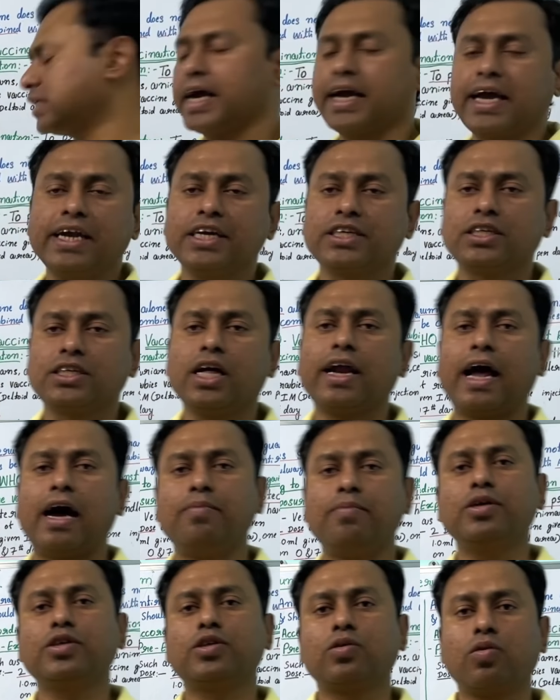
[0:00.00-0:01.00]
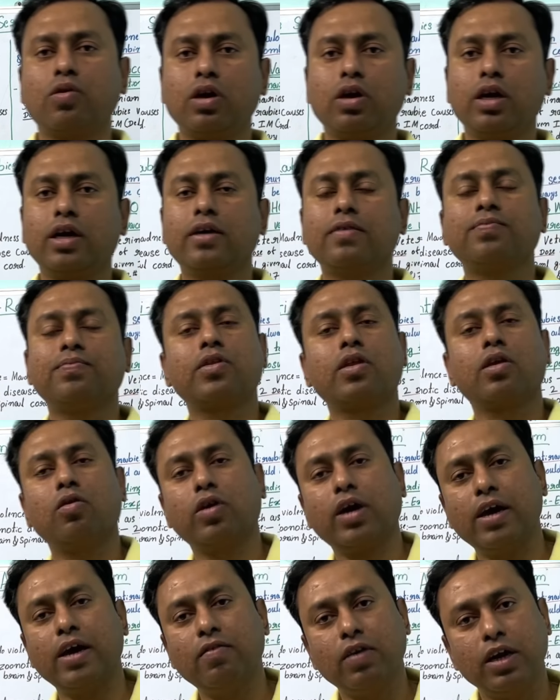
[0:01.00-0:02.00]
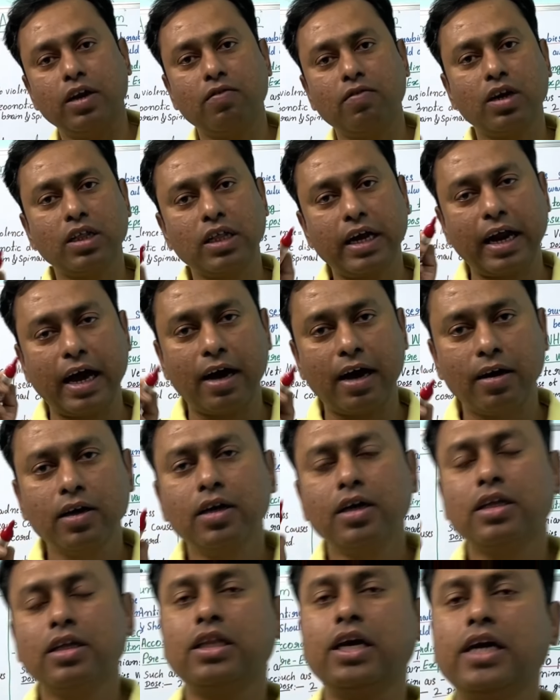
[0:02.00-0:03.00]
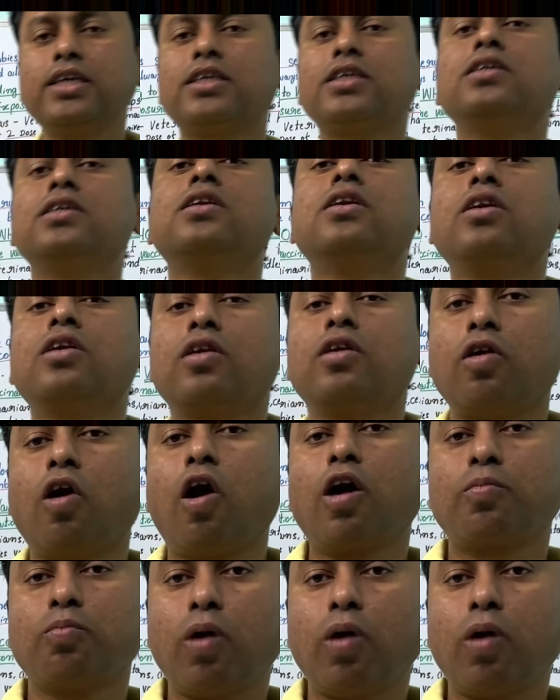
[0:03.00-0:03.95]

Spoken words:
against the rabies only. Okay, whenever this dog